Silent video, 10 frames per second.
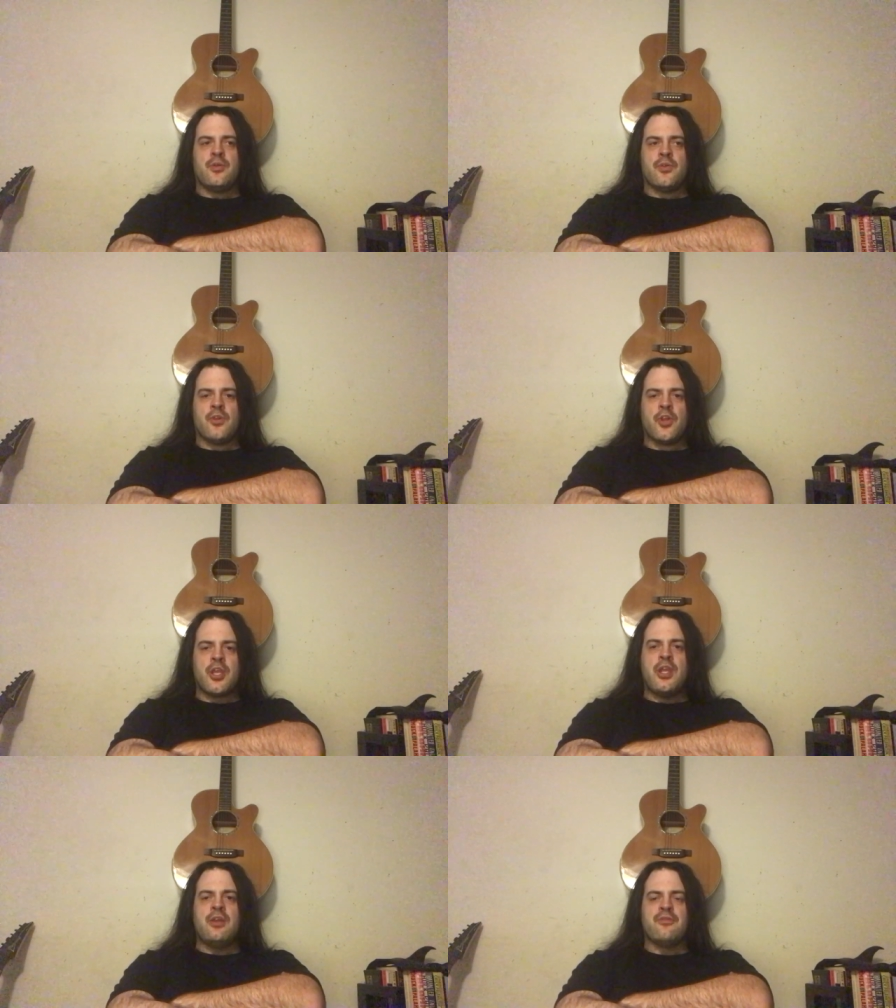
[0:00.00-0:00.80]

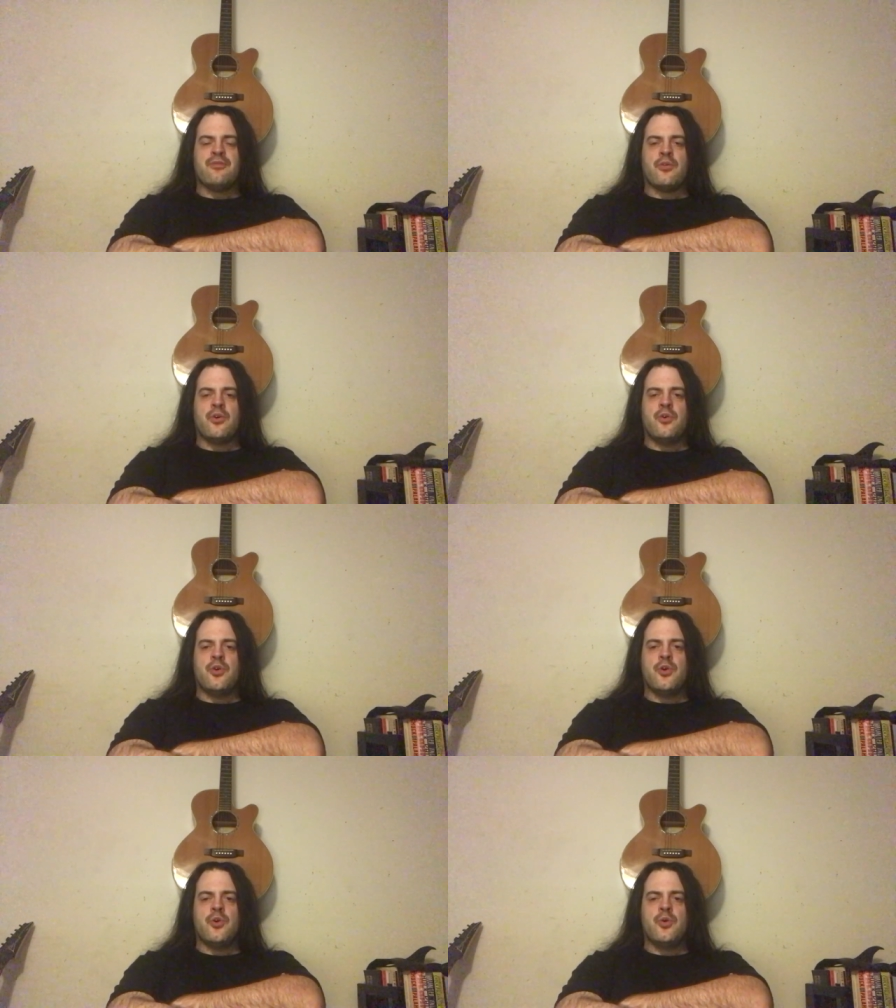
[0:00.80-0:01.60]
looking for who
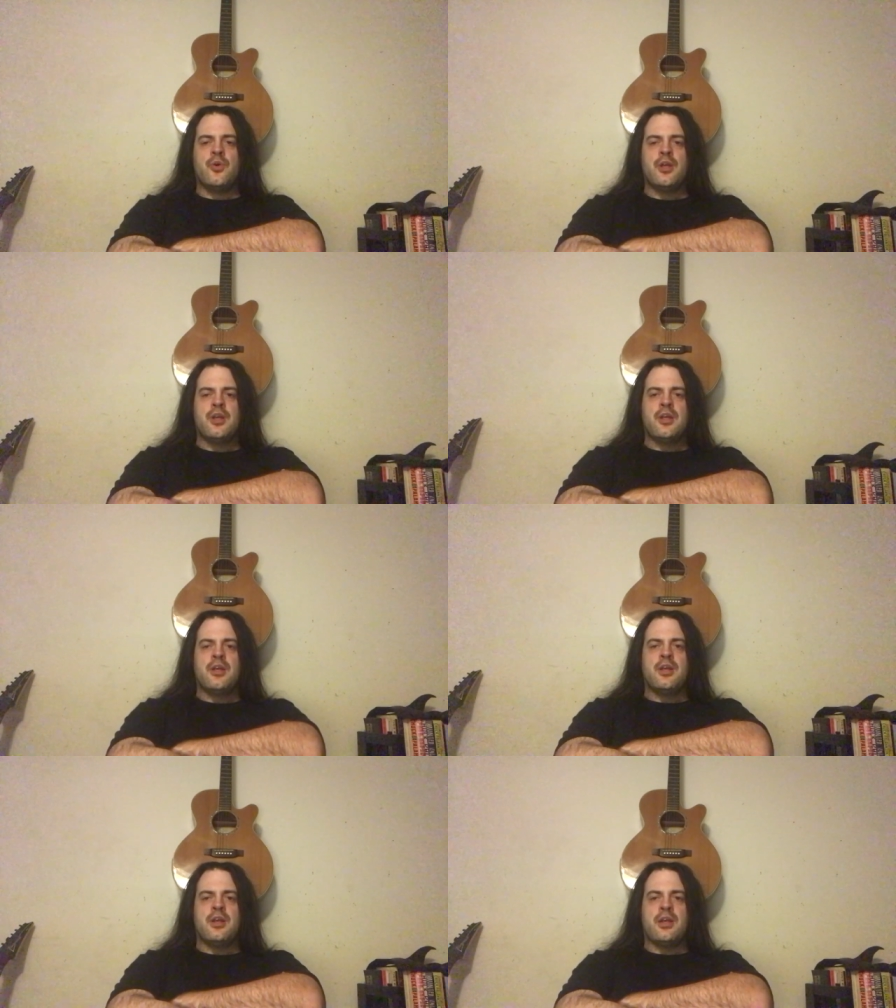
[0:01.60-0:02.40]
who
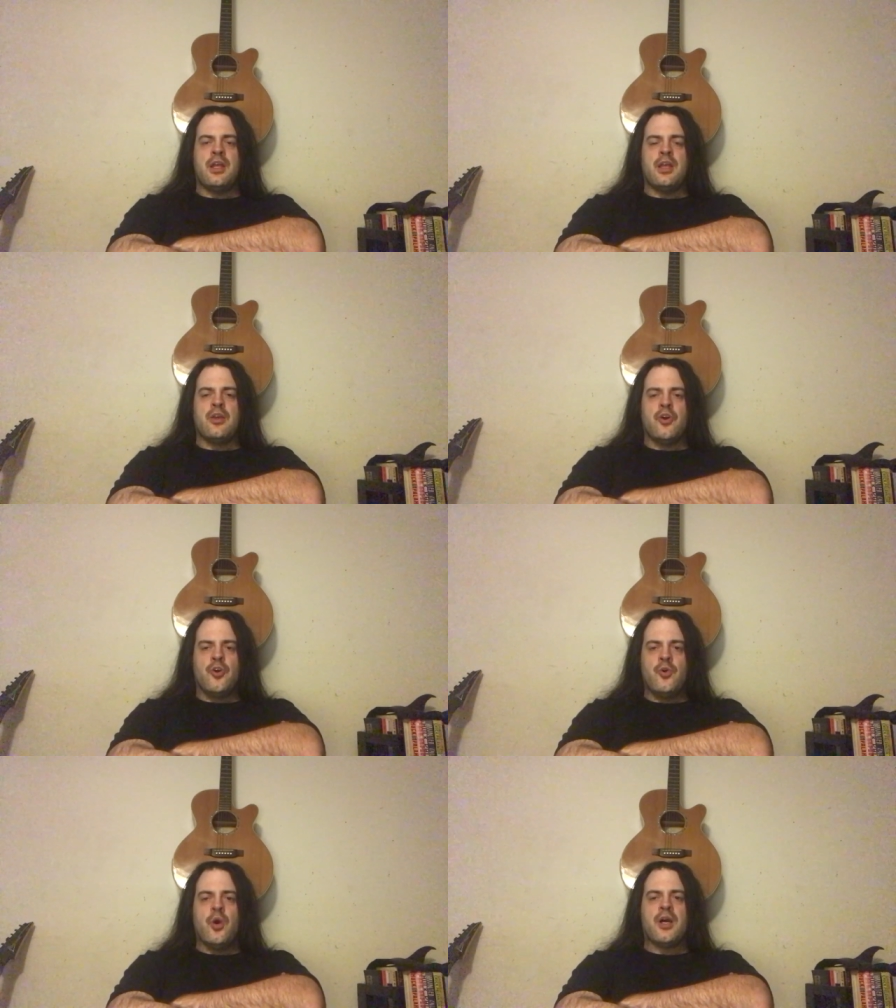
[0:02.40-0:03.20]

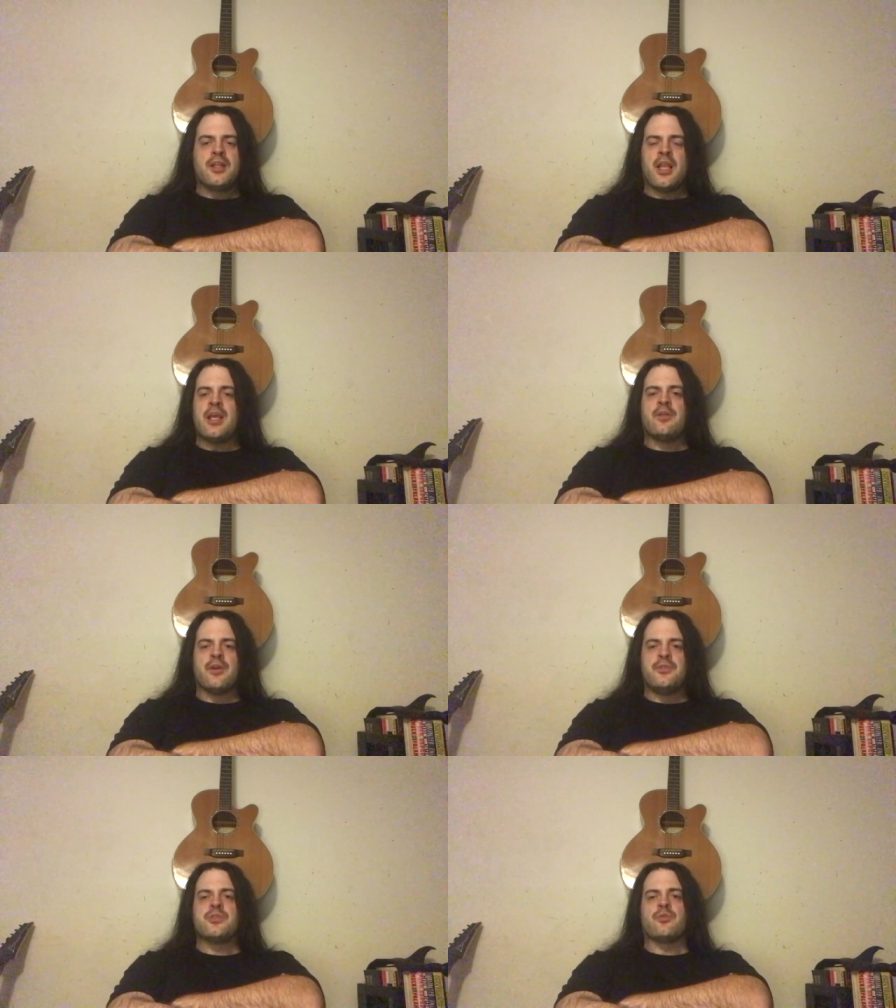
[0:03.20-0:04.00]
who unlike
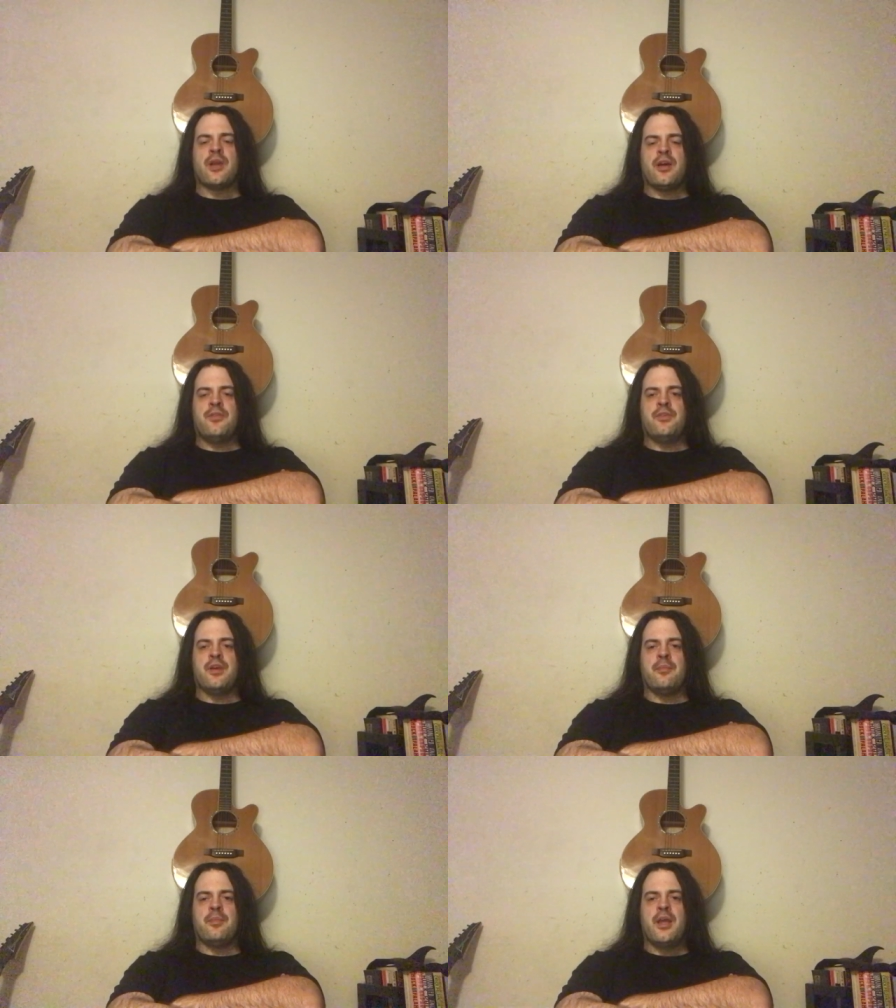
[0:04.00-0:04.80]
those around
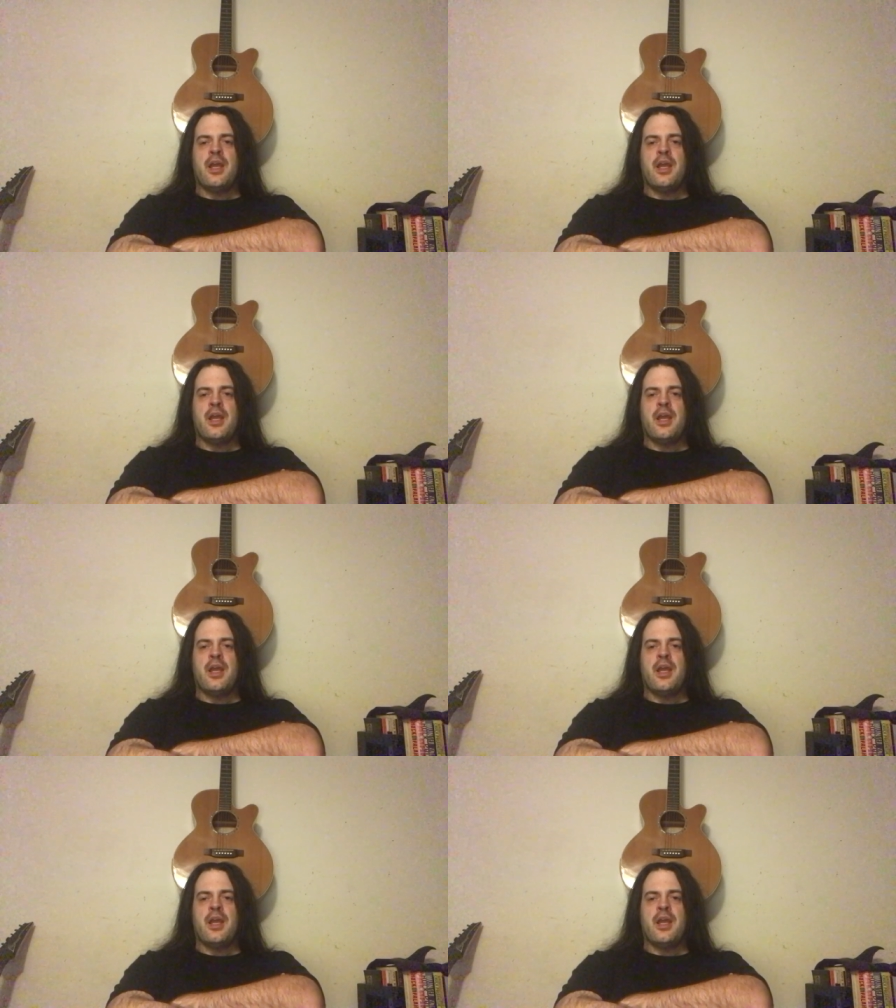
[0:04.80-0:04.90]
him